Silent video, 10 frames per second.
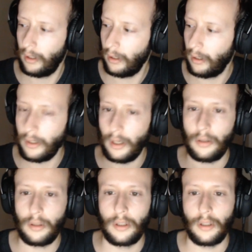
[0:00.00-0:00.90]
No,
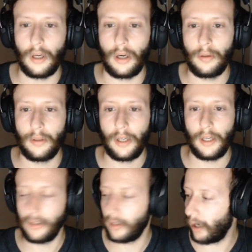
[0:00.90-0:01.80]
it
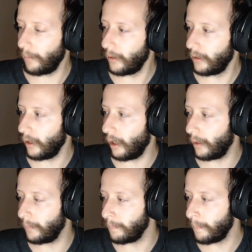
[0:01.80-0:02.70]
stopped. What
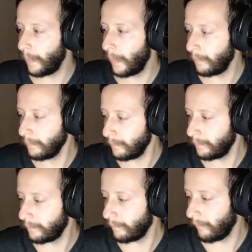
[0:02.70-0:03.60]

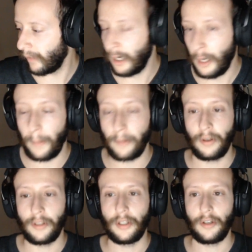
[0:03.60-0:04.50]
I was going to
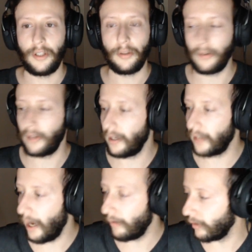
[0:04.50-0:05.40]
show you is that
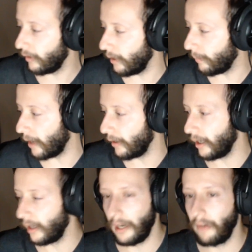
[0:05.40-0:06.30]
after the battery got
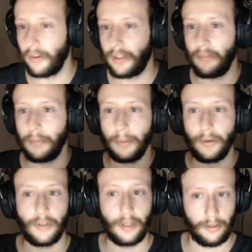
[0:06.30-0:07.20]
down to
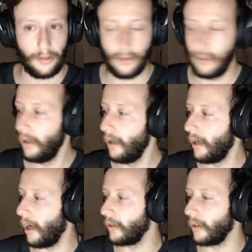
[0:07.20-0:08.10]
7%, I
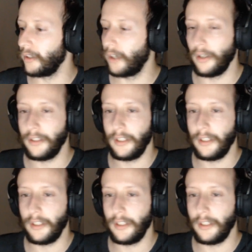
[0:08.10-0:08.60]
started charging it